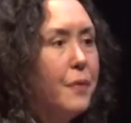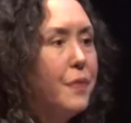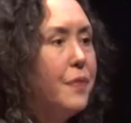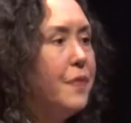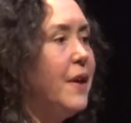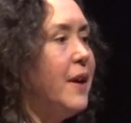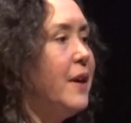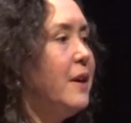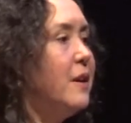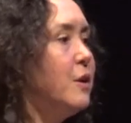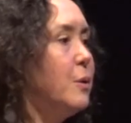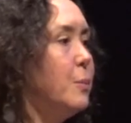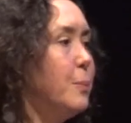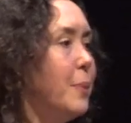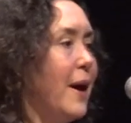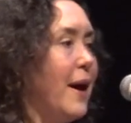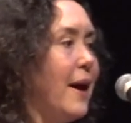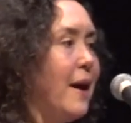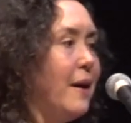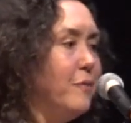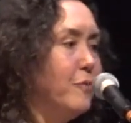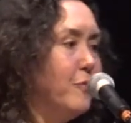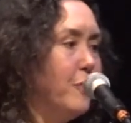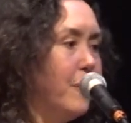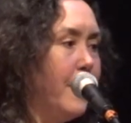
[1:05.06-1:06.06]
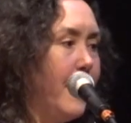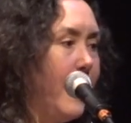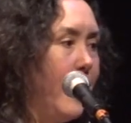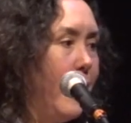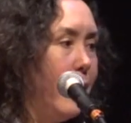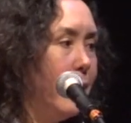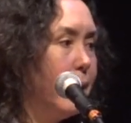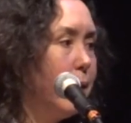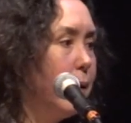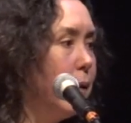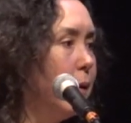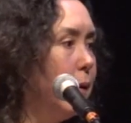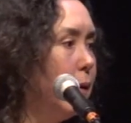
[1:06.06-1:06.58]
Thank you, Pat, for
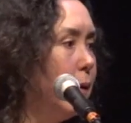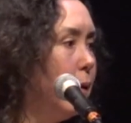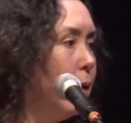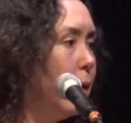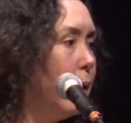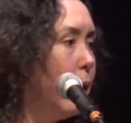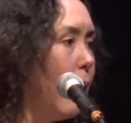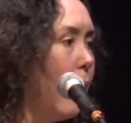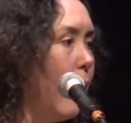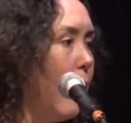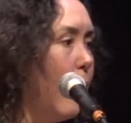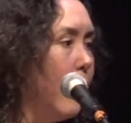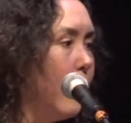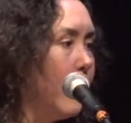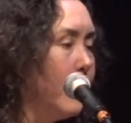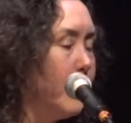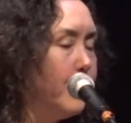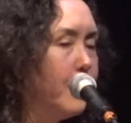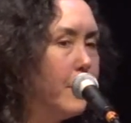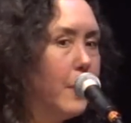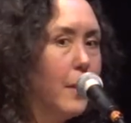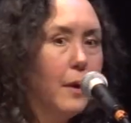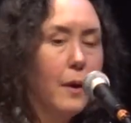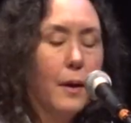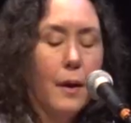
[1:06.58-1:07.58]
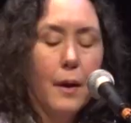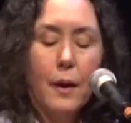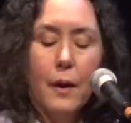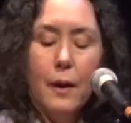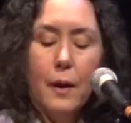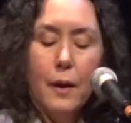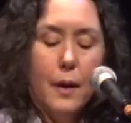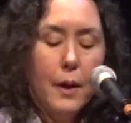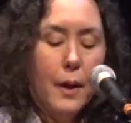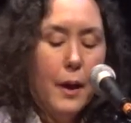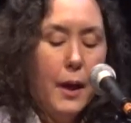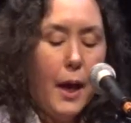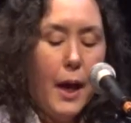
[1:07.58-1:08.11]
that.
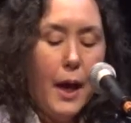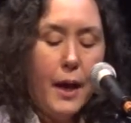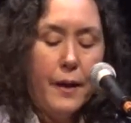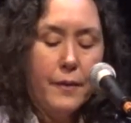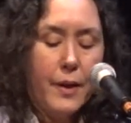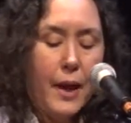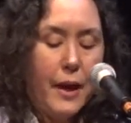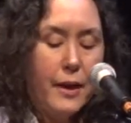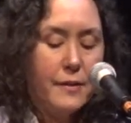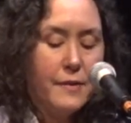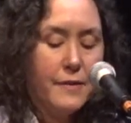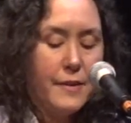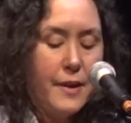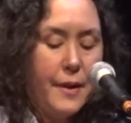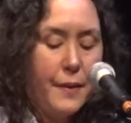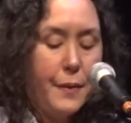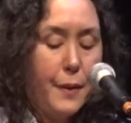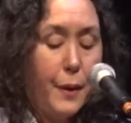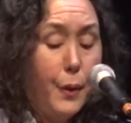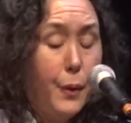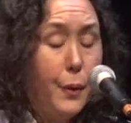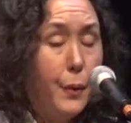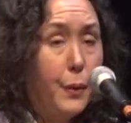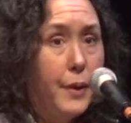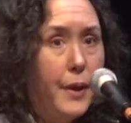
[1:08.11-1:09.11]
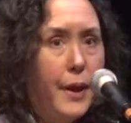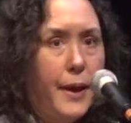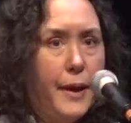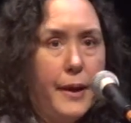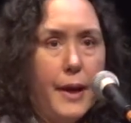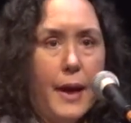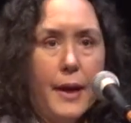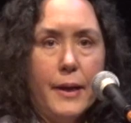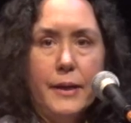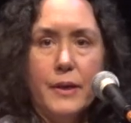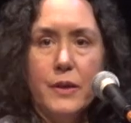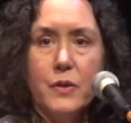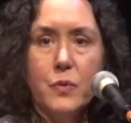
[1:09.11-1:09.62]
I got to say, though, like,
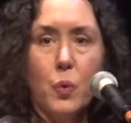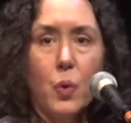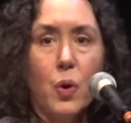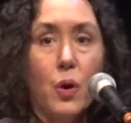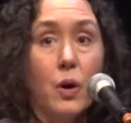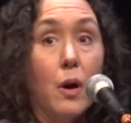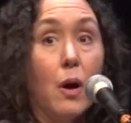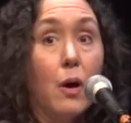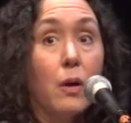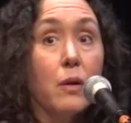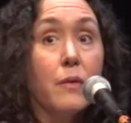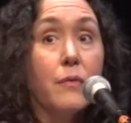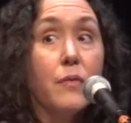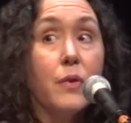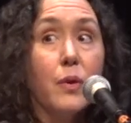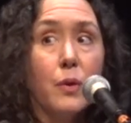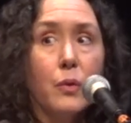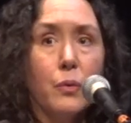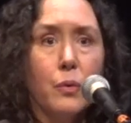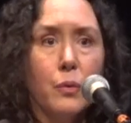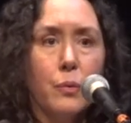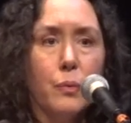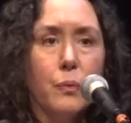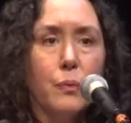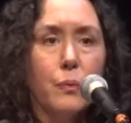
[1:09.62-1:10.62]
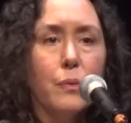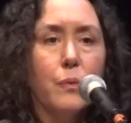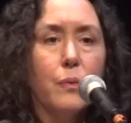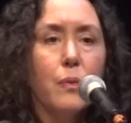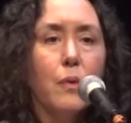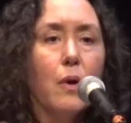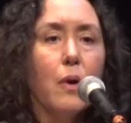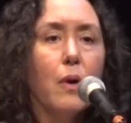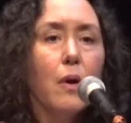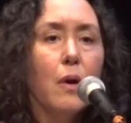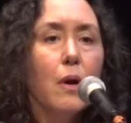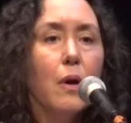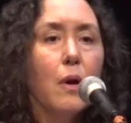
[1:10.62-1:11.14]
I need to warn all of you
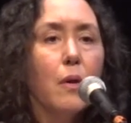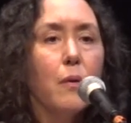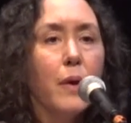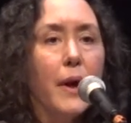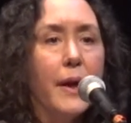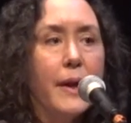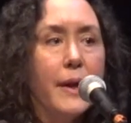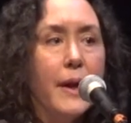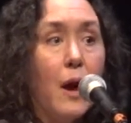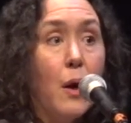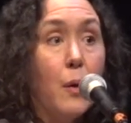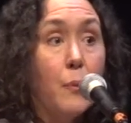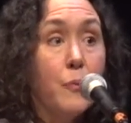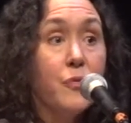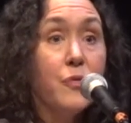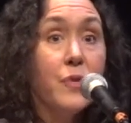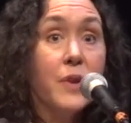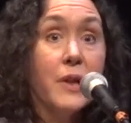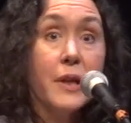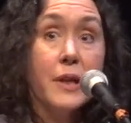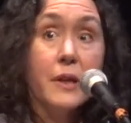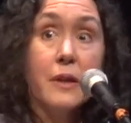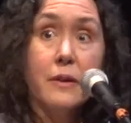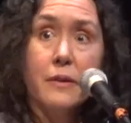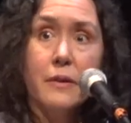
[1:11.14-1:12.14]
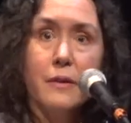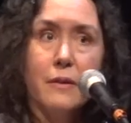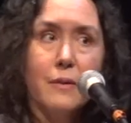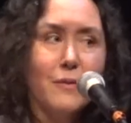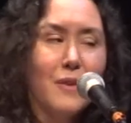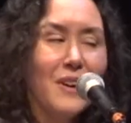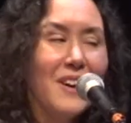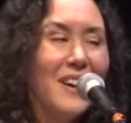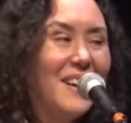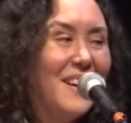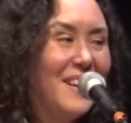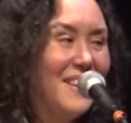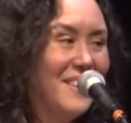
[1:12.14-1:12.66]
right now, I'm feeling a little
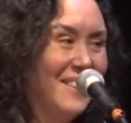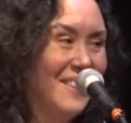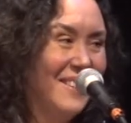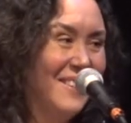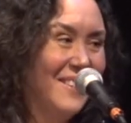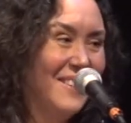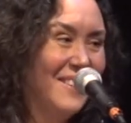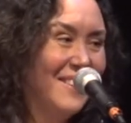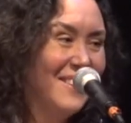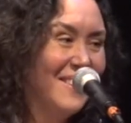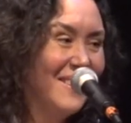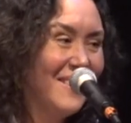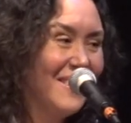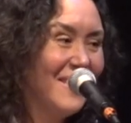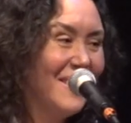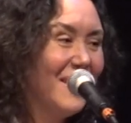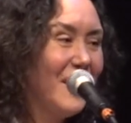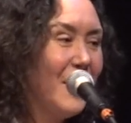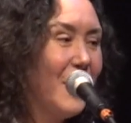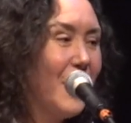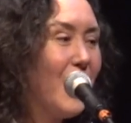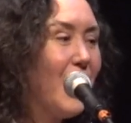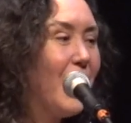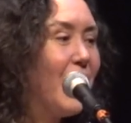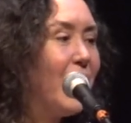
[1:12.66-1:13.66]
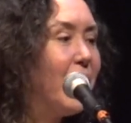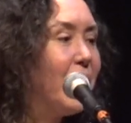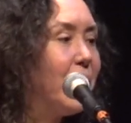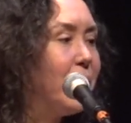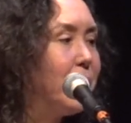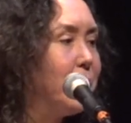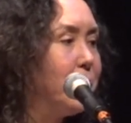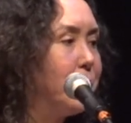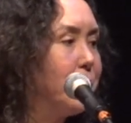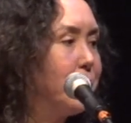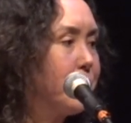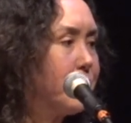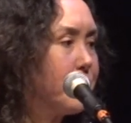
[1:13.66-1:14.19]
raw
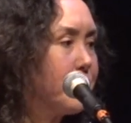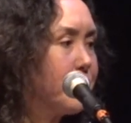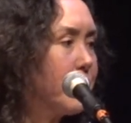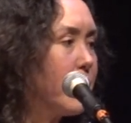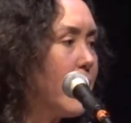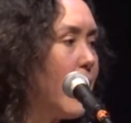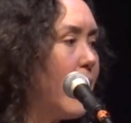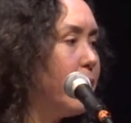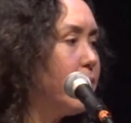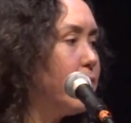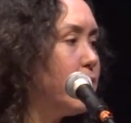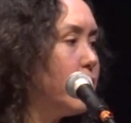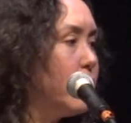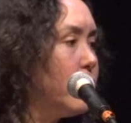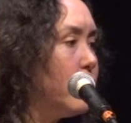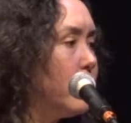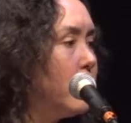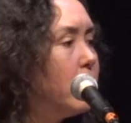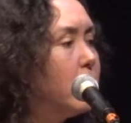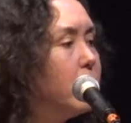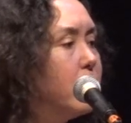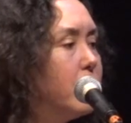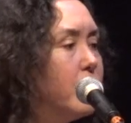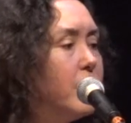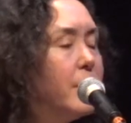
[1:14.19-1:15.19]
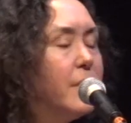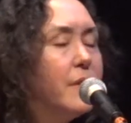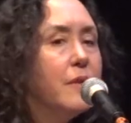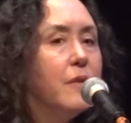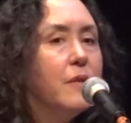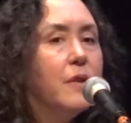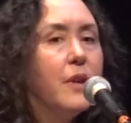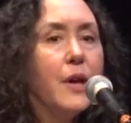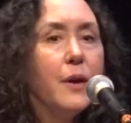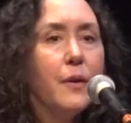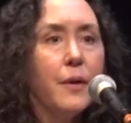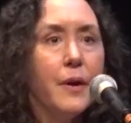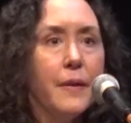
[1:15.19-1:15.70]
after
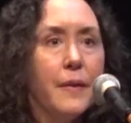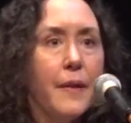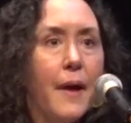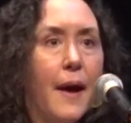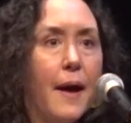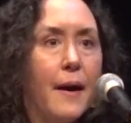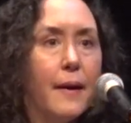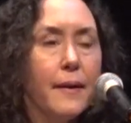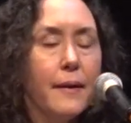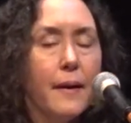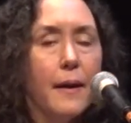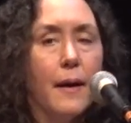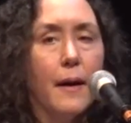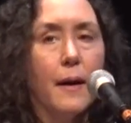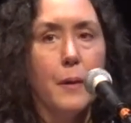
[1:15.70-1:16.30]
hearing that.